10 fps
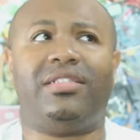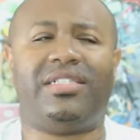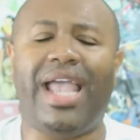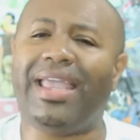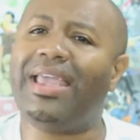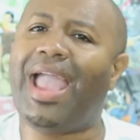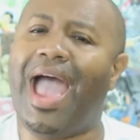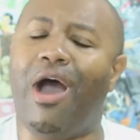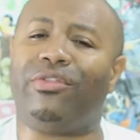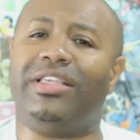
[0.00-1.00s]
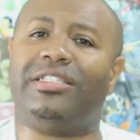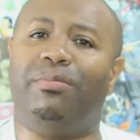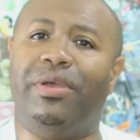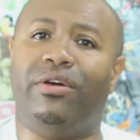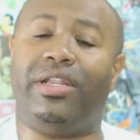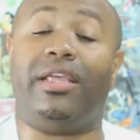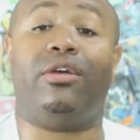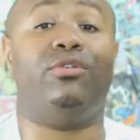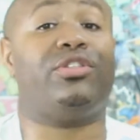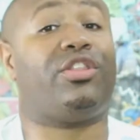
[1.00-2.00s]
checking out this building
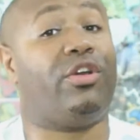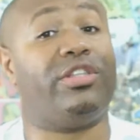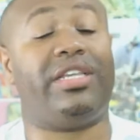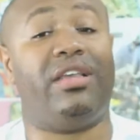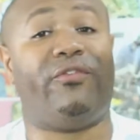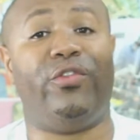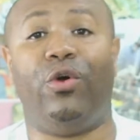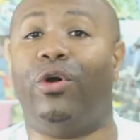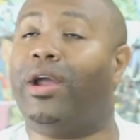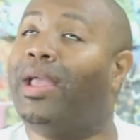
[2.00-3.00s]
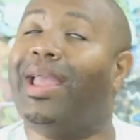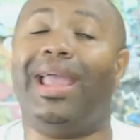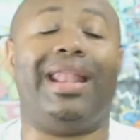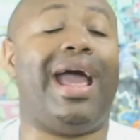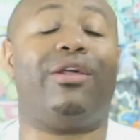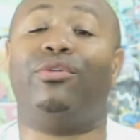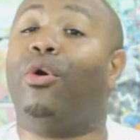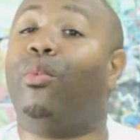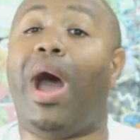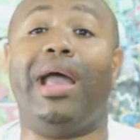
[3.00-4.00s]
whose 13th floor, and I don't
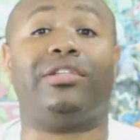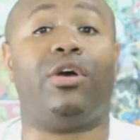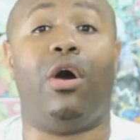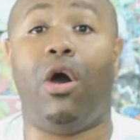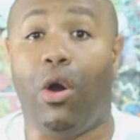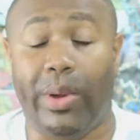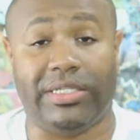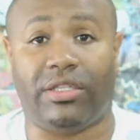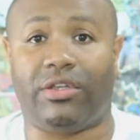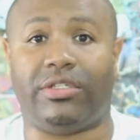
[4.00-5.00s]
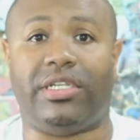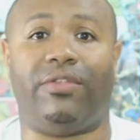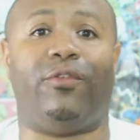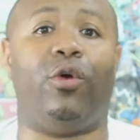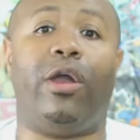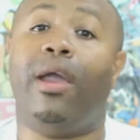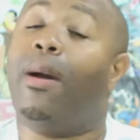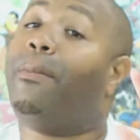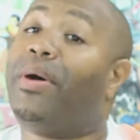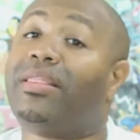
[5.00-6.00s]
know why it's always the 13th floor,
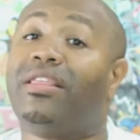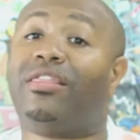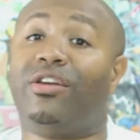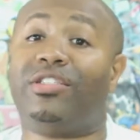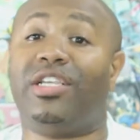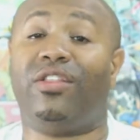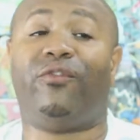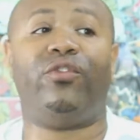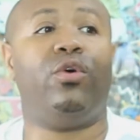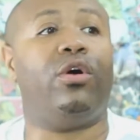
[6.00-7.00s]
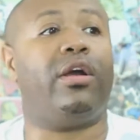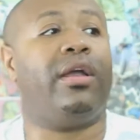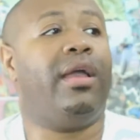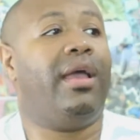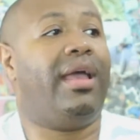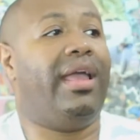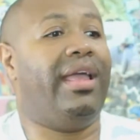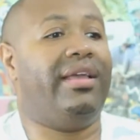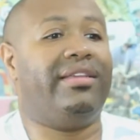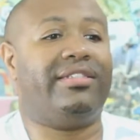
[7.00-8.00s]
but the 13th floor
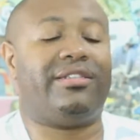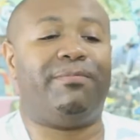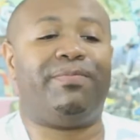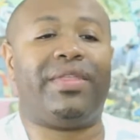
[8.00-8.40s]
is,